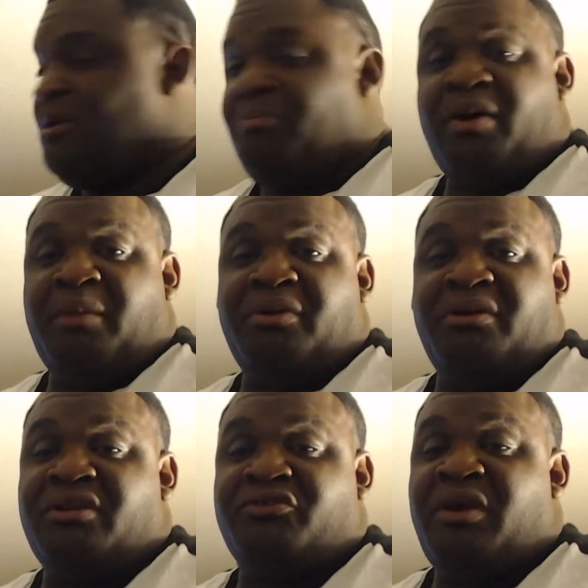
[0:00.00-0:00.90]
apart and put
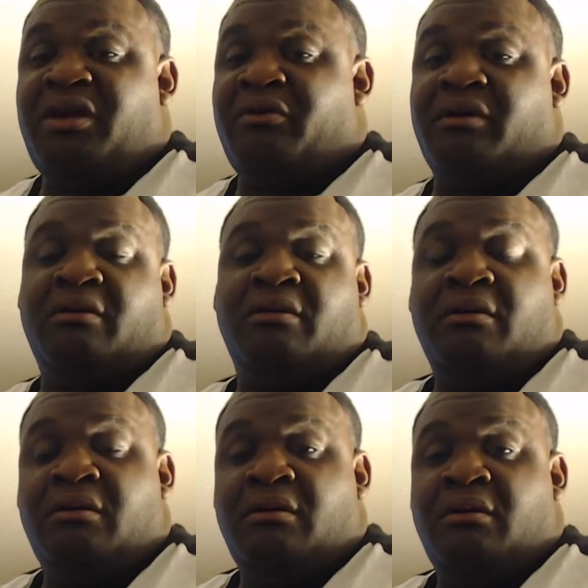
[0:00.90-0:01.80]
another screen on here.
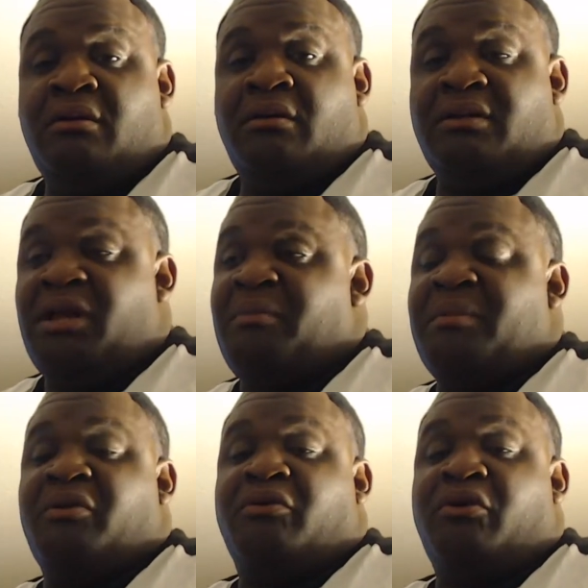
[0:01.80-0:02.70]
They don't make
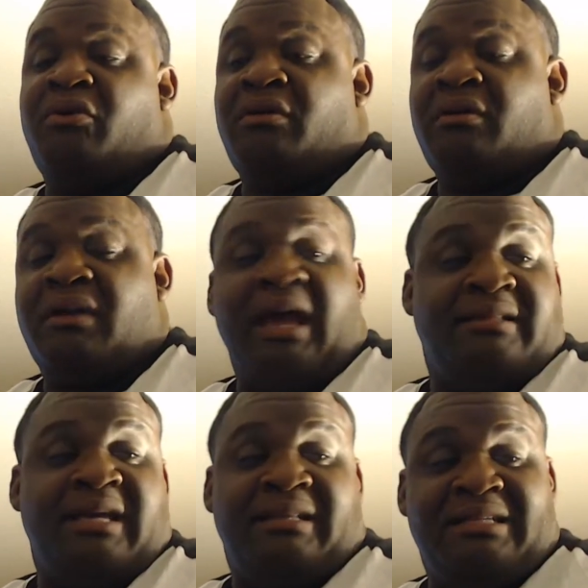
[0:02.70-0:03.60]
me no nerd. I can take this